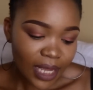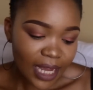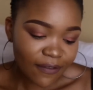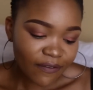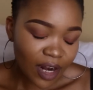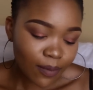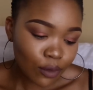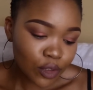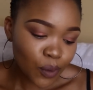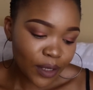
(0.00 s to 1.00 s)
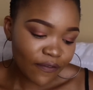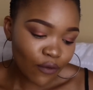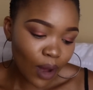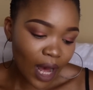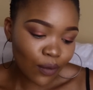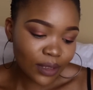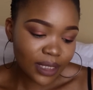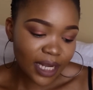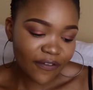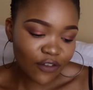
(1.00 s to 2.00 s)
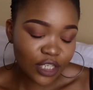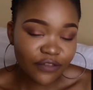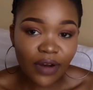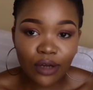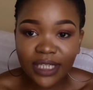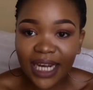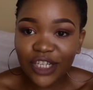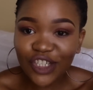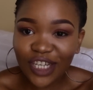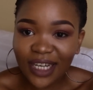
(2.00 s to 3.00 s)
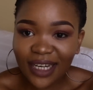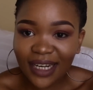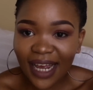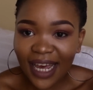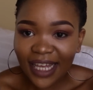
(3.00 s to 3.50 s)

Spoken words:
Infallible 24-hour Stay Fresh foundation.